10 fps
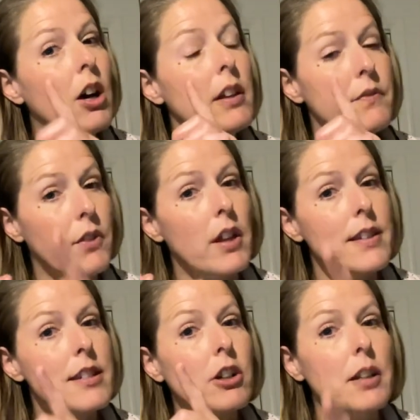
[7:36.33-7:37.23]

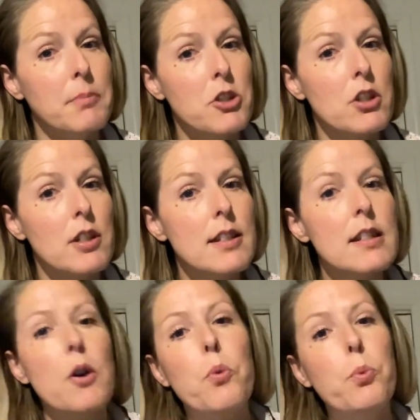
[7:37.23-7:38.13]
involuntary
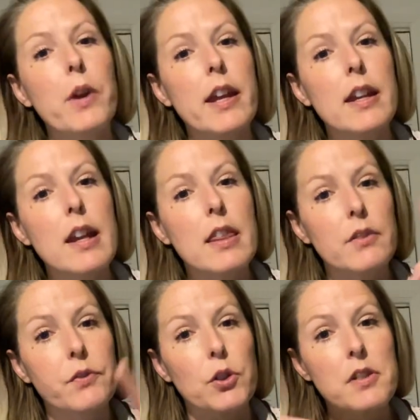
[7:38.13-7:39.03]
admissions when the
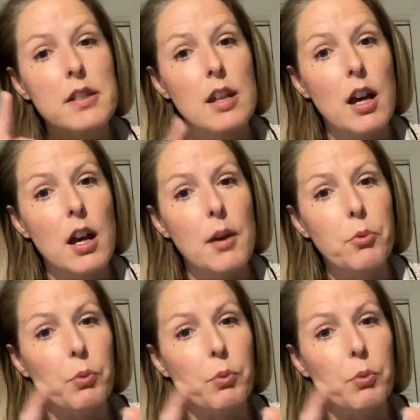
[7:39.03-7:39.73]
first um,